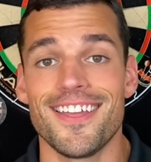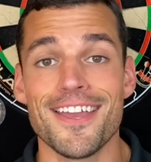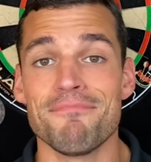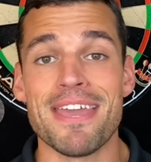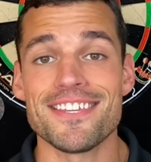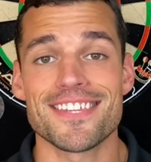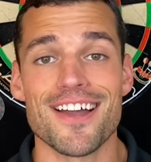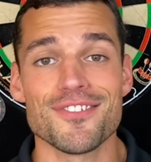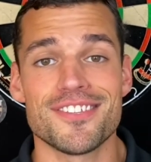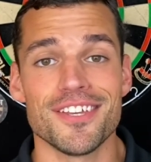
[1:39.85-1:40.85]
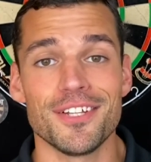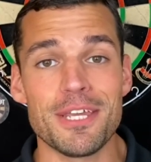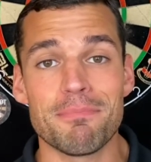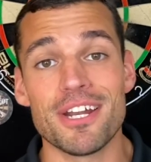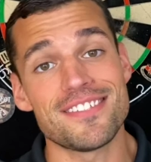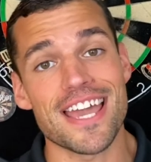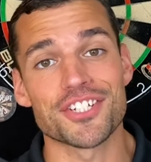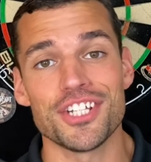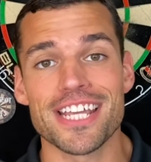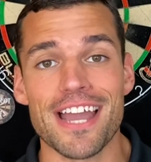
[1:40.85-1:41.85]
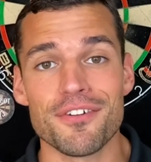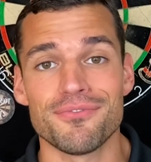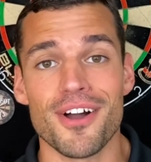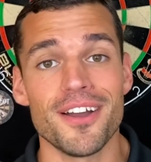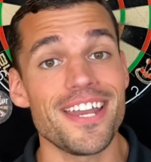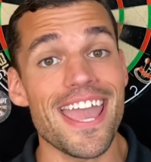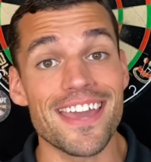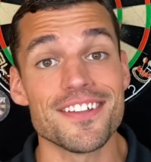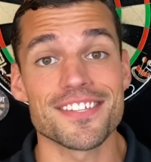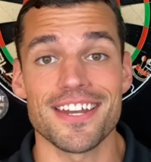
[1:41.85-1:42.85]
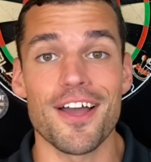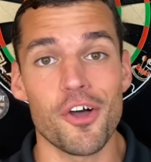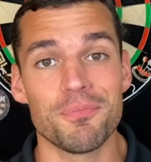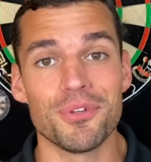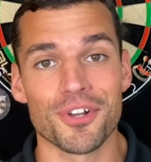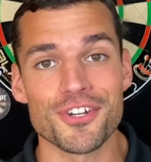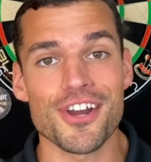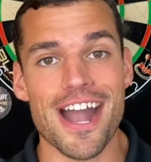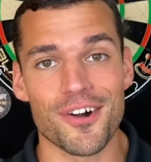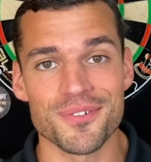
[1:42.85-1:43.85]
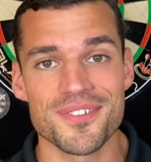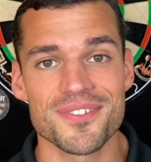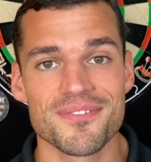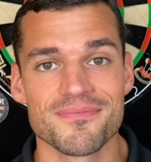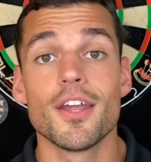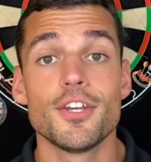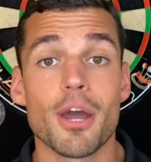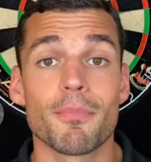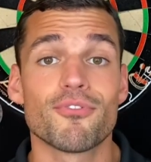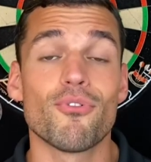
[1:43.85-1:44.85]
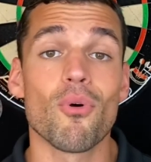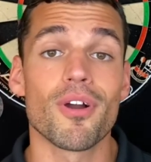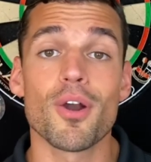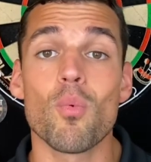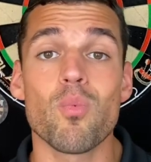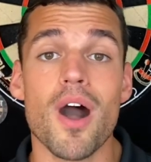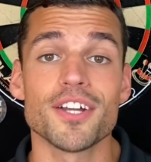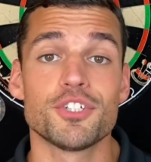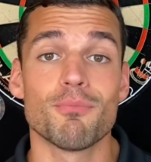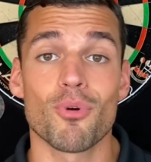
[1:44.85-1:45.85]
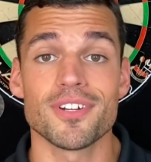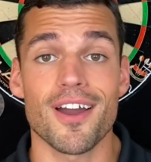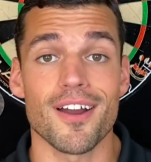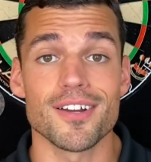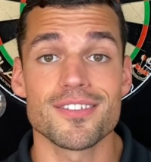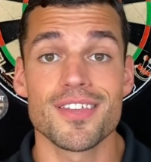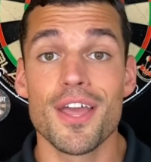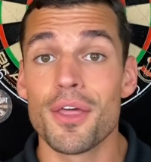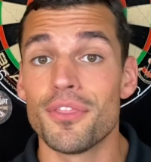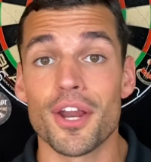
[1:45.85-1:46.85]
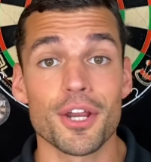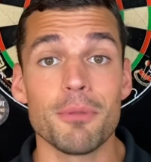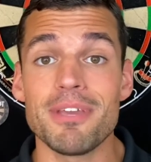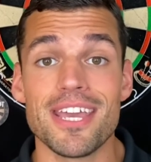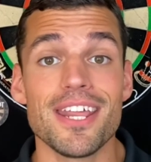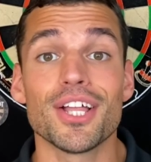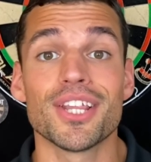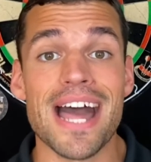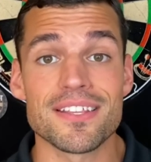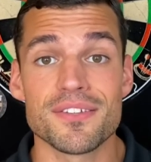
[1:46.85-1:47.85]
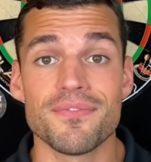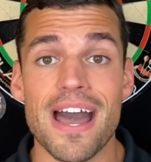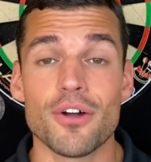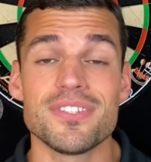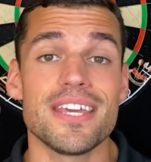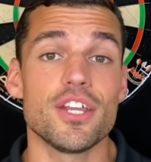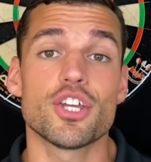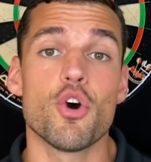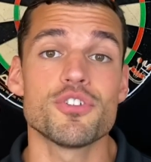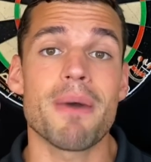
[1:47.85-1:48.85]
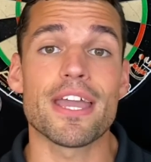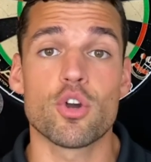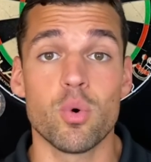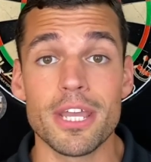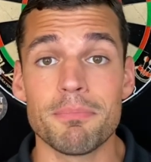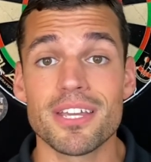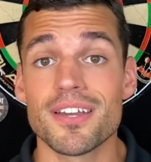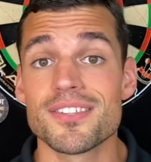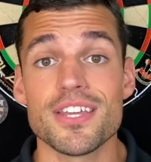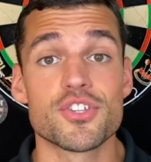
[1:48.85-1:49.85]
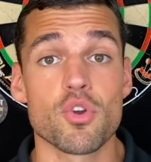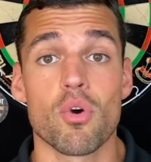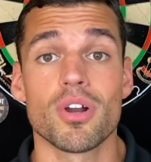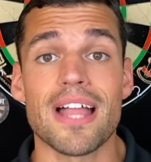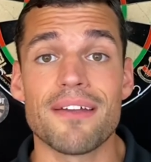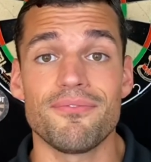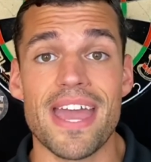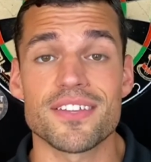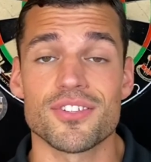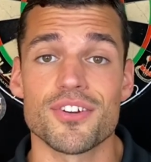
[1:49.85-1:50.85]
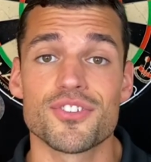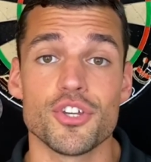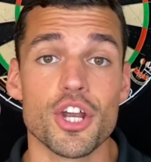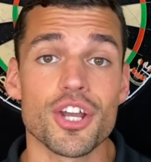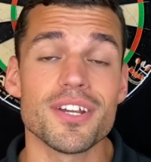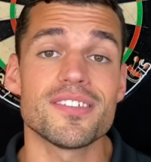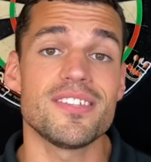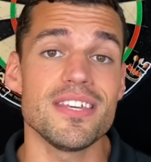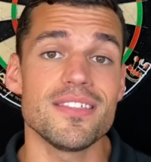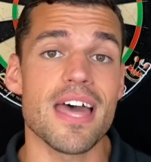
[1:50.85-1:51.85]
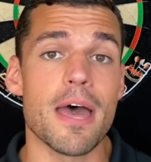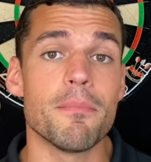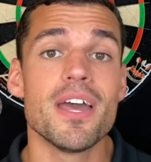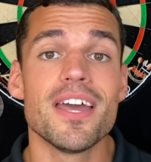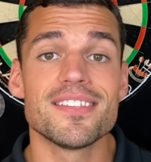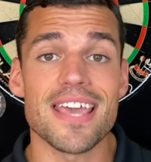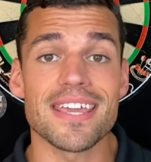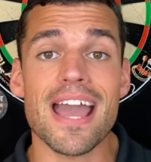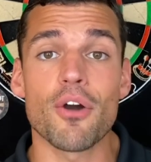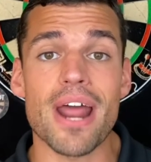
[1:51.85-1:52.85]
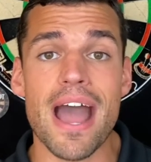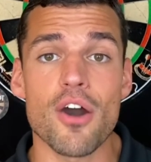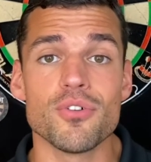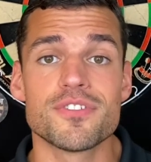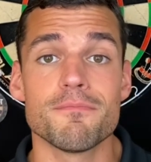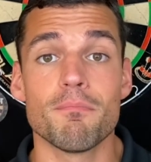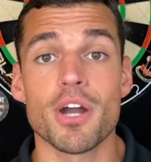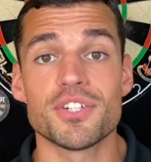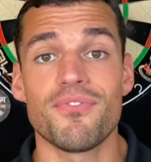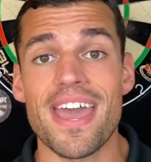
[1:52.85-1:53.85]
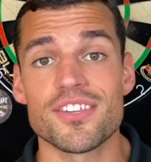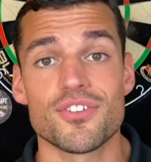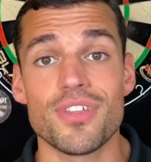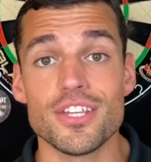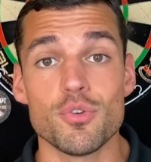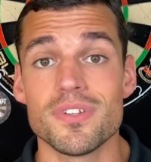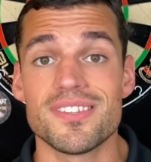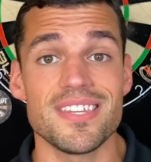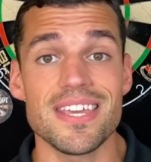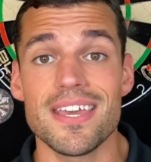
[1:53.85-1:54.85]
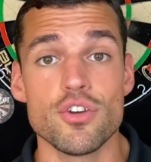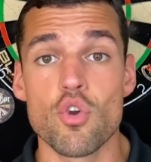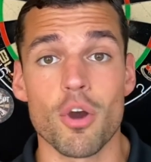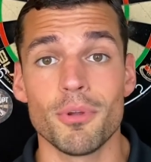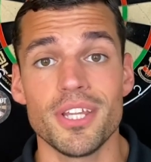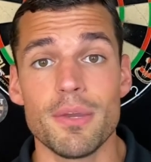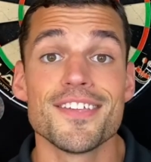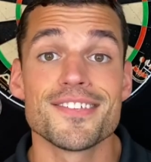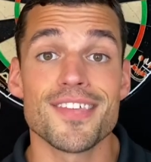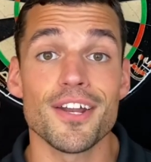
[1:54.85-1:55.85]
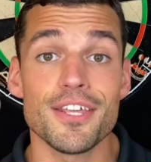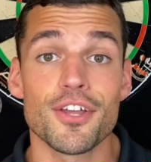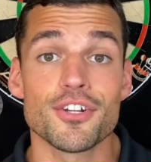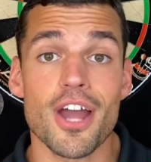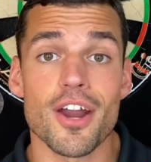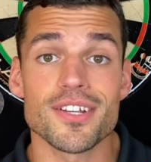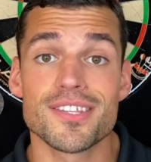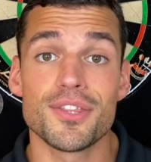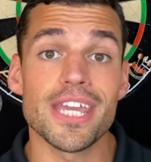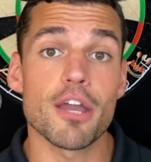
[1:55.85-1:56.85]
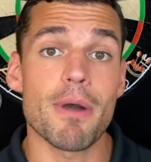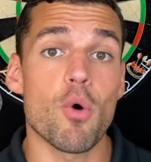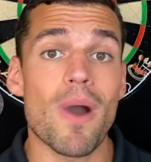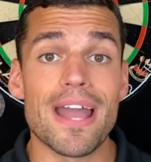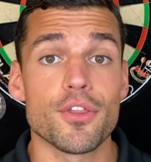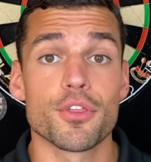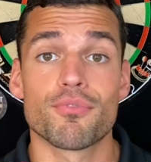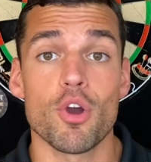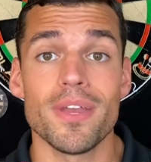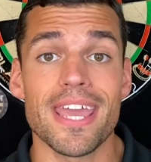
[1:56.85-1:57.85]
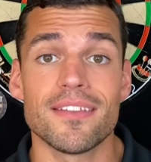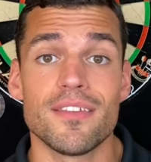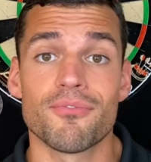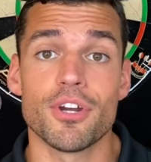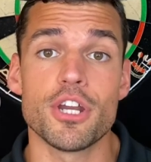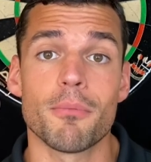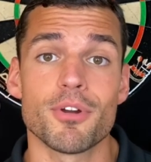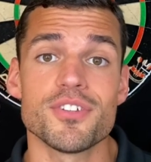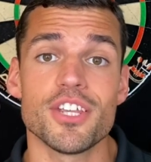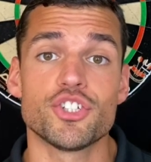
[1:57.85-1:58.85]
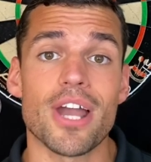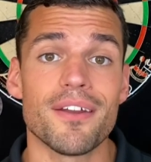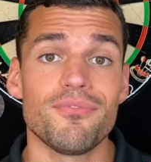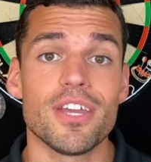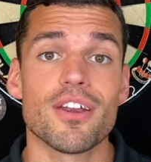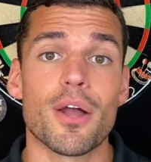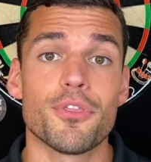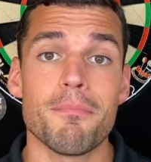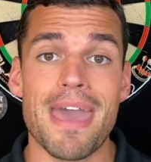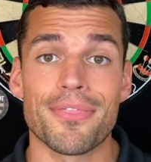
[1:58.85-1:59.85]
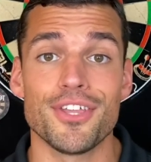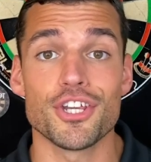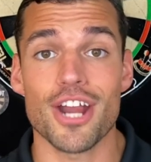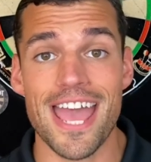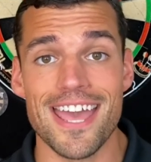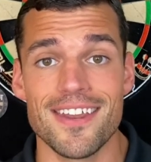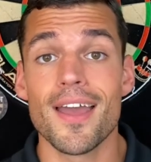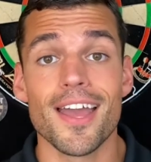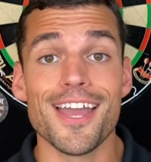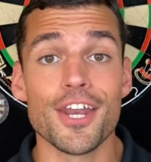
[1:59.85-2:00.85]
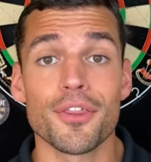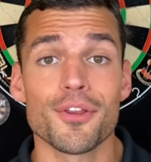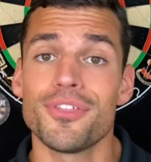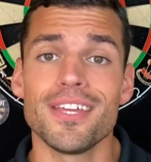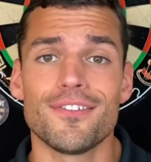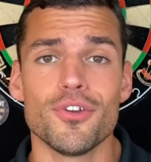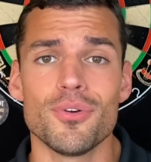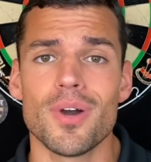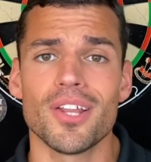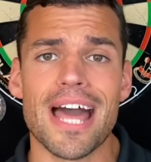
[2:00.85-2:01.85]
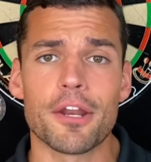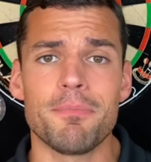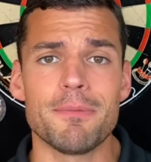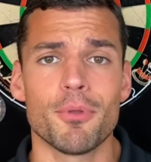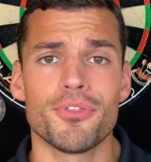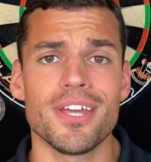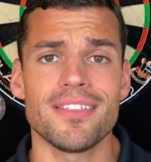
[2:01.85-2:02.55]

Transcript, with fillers: It may sound silly, but it's actually kind of fun and it's going to help you learn your outs. Number 4, watch more darts. They're going to be hitting lots of outs and it goes by quick because they score a lot faster. So you're going to see them take out outs much faster than you would see it normally. Study their darts. Think about why they're throwing at different numbers and try to figure out the math in your head. Another thing too, a lot of people think